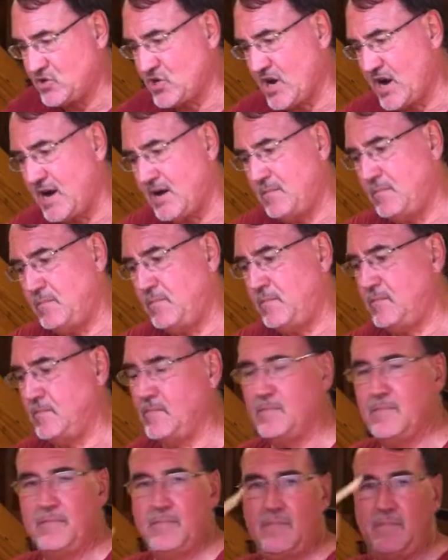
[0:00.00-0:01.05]
Chop.
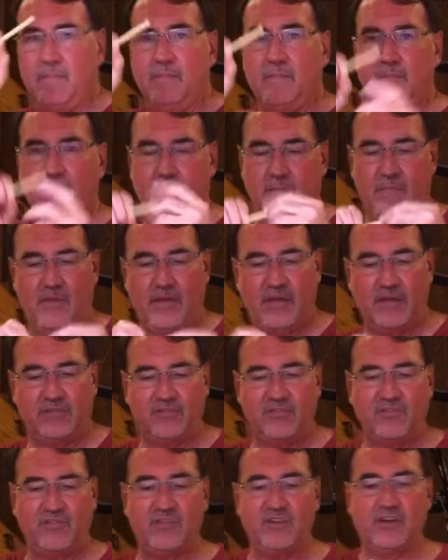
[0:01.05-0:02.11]
Got
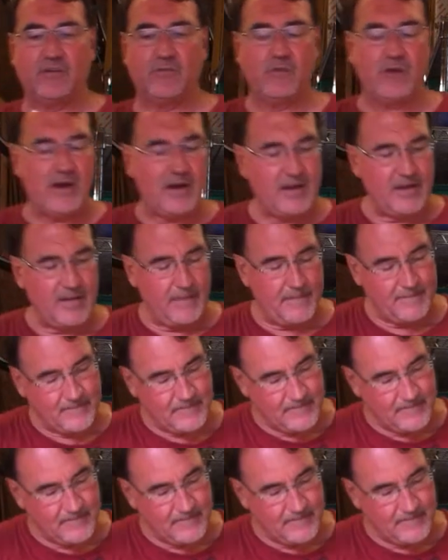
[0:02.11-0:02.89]
the stick ready.